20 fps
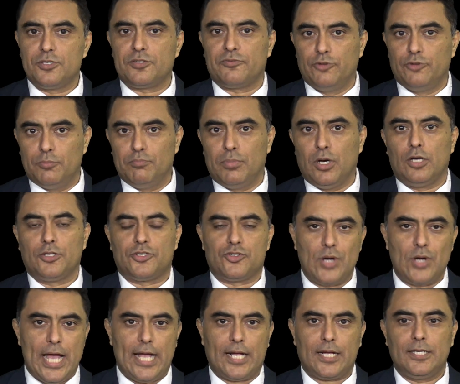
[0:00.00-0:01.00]
football,
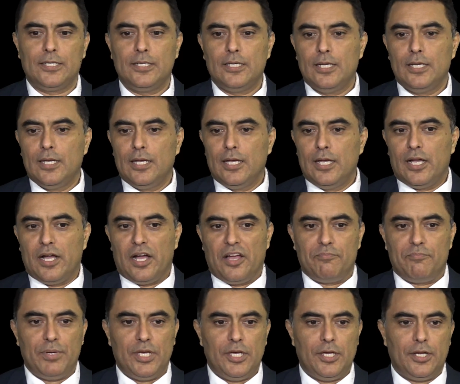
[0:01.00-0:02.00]
track.
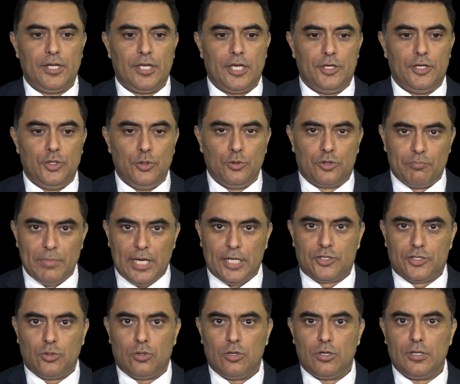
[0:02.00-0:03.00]
I've been a youth
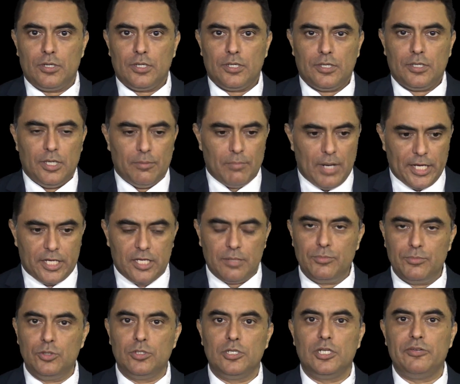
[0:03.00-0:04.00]
mentor in my
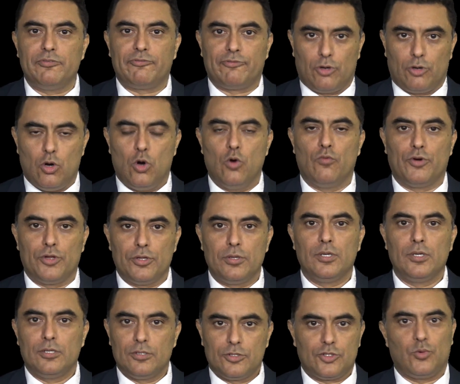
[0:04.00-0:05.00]
community for over
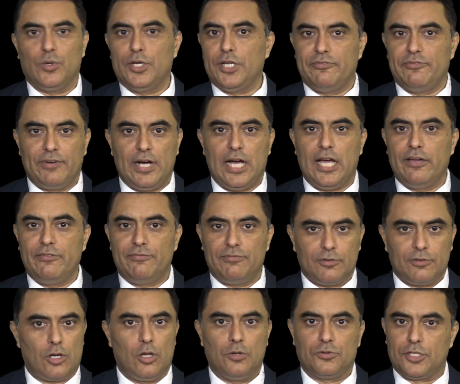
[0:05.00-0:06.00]

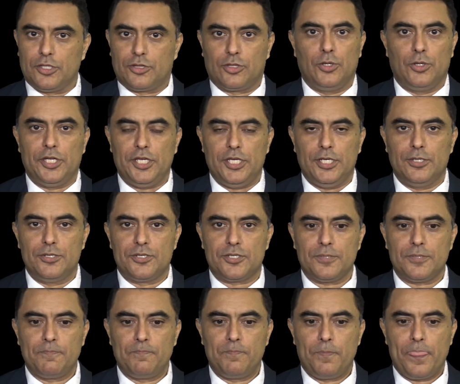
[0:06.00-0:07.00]
25, close to 30 years.
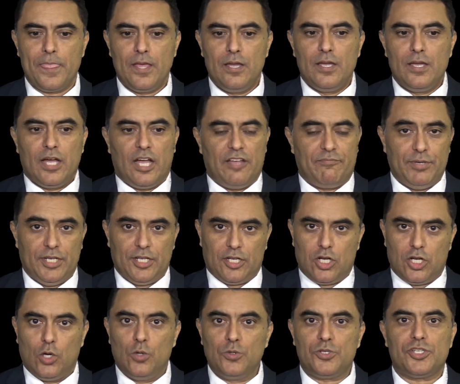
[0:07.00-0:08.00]
I've been a
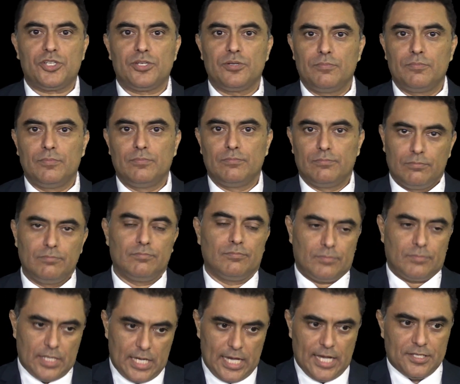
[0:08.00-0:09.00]
coach,
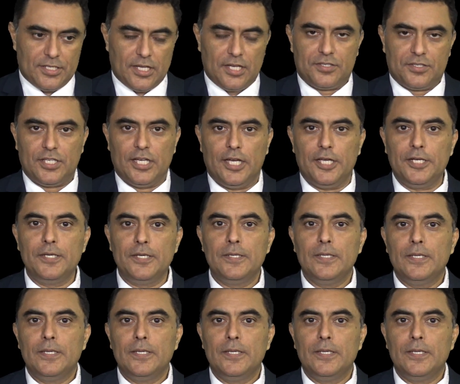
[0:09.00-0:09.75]
as I said,